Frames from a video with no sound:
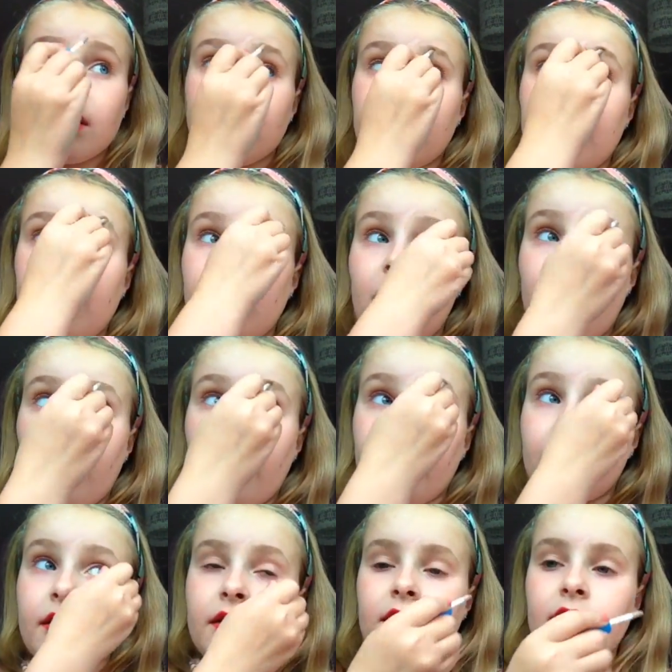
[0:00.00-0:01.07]
keep
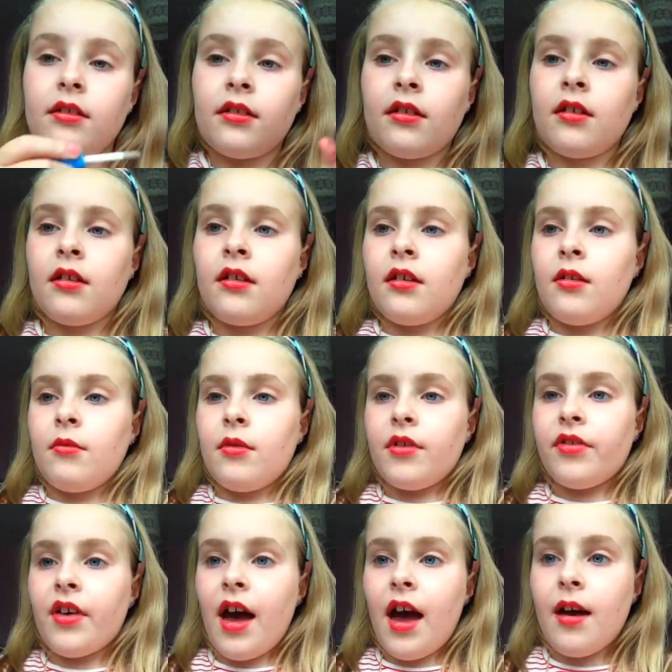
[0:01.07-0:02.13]
going
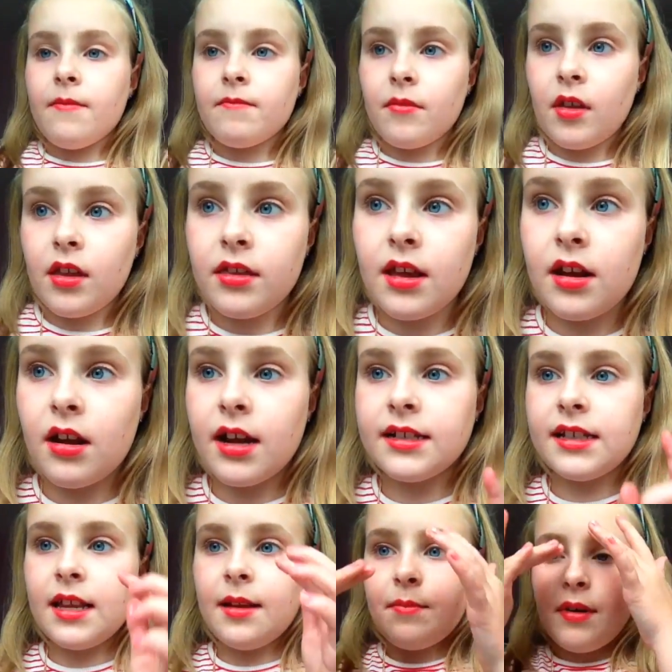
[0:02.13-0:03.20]
with that. And they're nicely